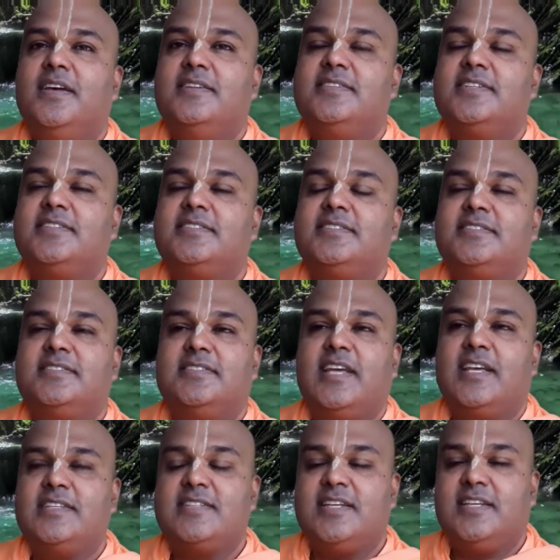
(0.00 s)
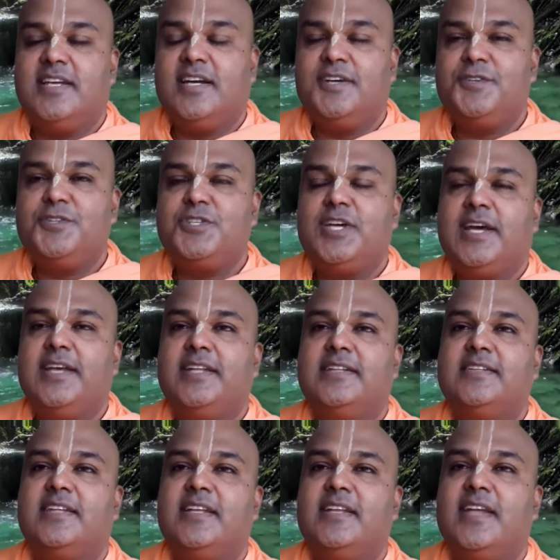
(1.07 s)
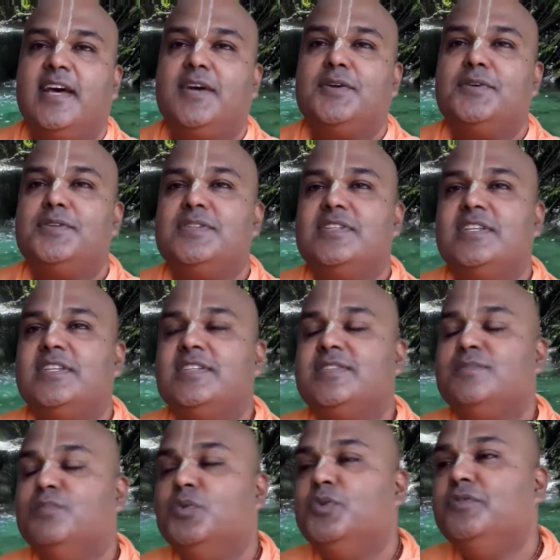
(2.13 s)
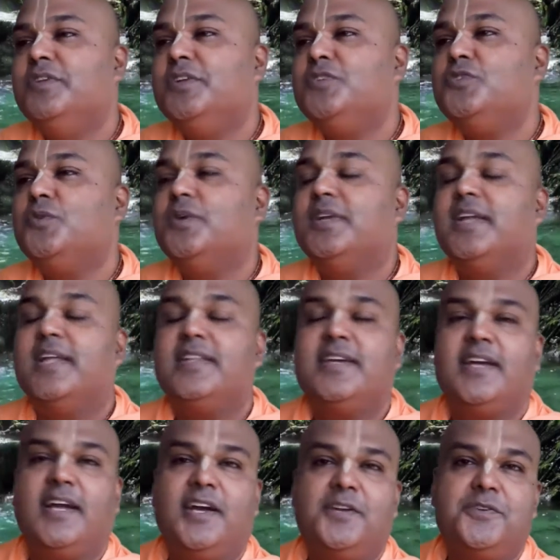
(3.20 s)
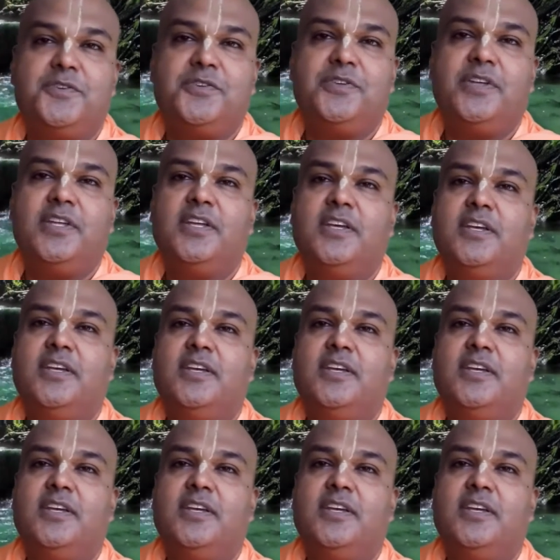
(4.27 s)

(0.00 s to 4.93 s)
just has a young child and now is moving to another country